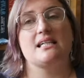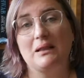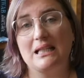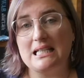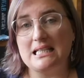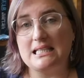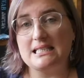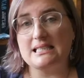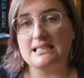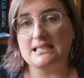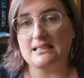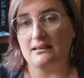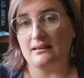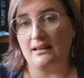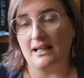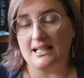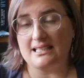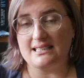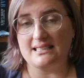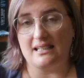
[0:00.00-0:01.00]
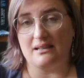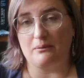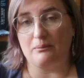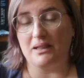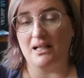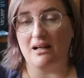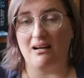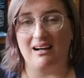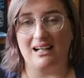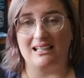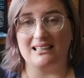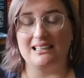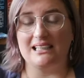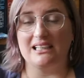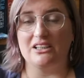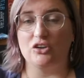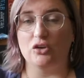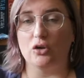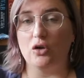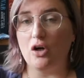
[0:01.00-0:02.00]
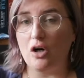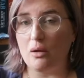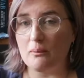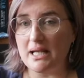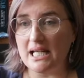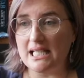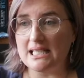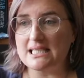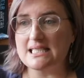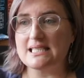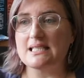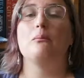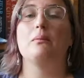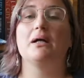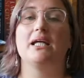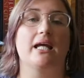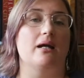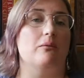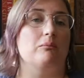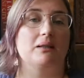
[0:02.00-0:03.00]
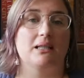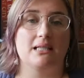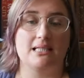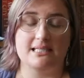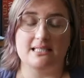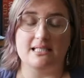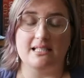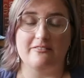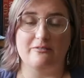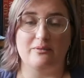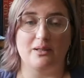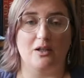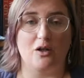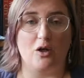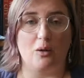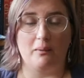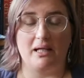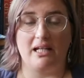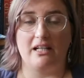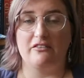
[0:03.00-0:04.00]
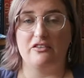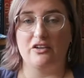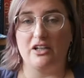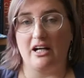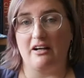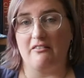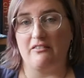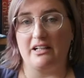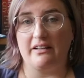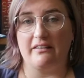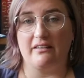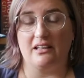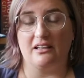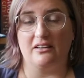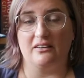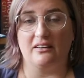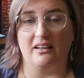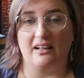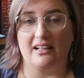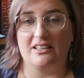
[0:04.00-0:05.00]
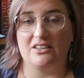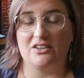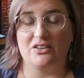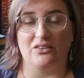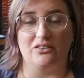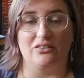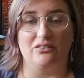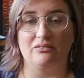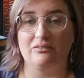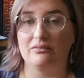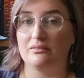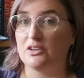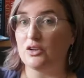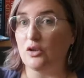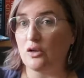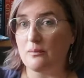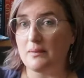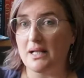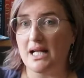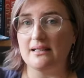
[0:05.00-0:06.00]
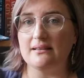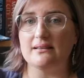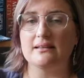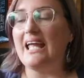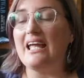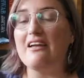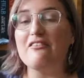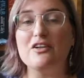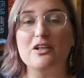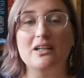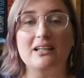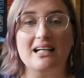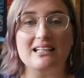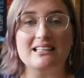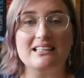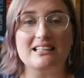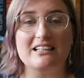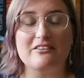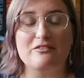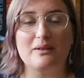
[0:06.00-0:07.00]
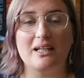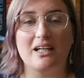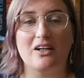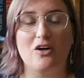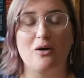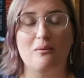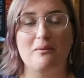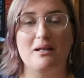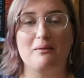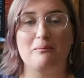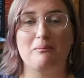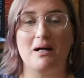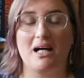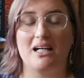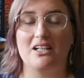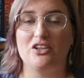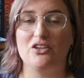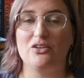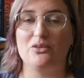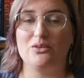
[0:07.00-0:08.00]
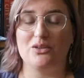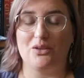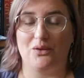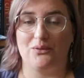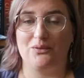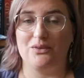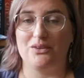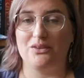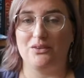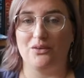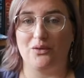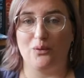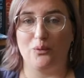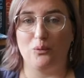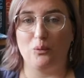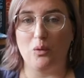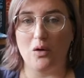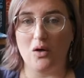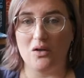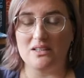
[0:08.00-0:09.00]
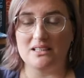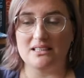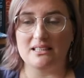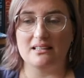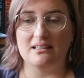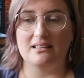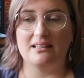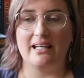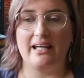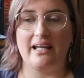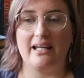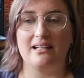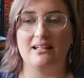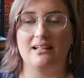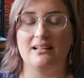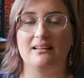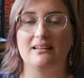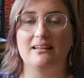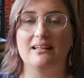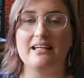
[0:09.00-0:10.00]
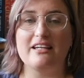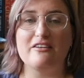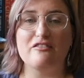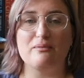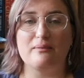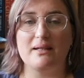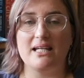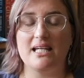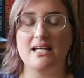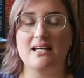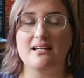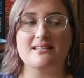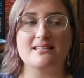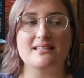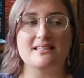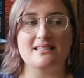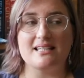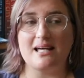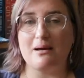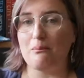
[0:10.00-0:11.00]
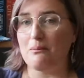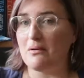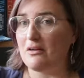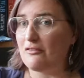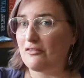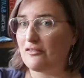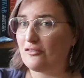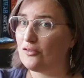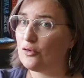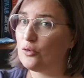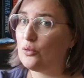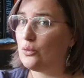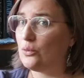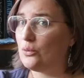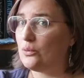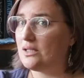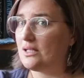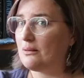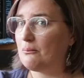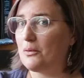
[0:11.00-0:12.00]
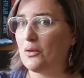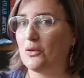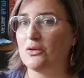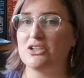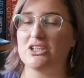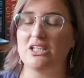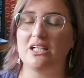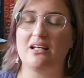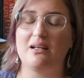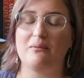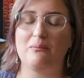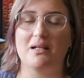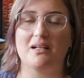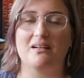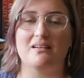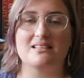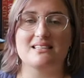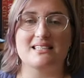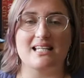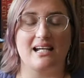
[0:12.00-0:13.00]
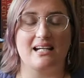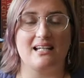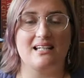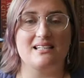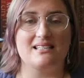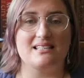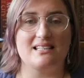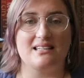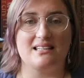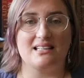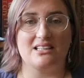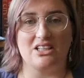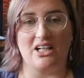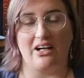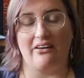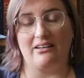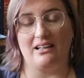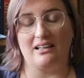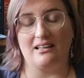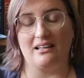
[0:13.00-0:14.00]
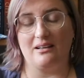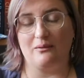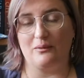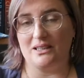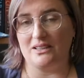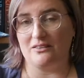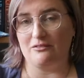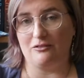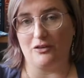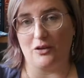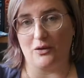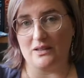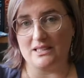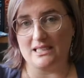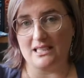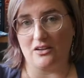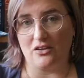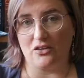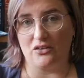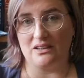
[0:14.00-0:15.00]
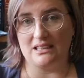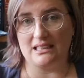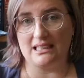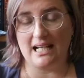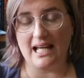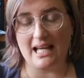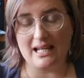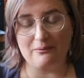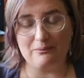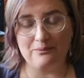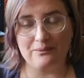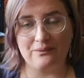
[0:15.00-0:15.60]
Please, like I said, be kind in your comments. But yeah, please leave me a comment if you have anything you'd like to talk about. If you'd like to leave me a comment but you don't know what, then leave me some food emoji, because that is the charity that we're focusing on today.